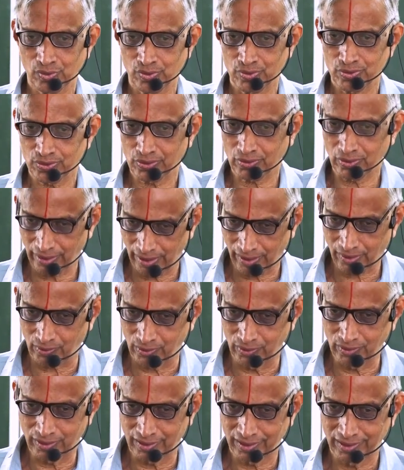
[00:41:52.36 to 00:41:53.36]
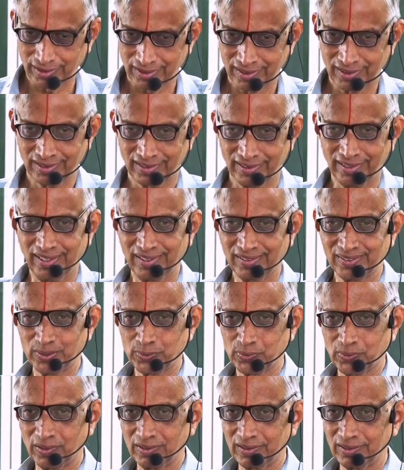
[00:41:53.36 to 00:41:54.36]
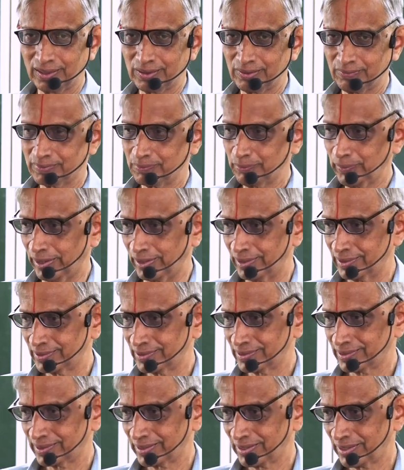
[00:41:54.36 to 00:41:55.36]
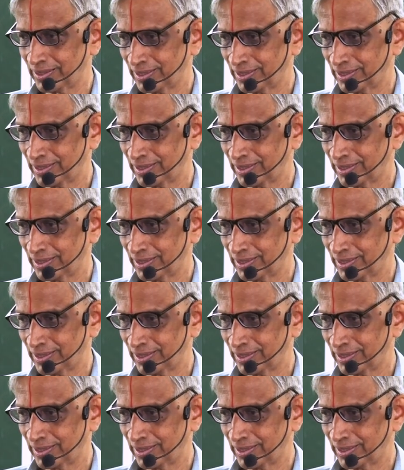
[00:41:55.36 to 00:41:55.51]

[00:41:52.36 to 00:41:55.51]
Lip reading: square root. Right? That's what this means.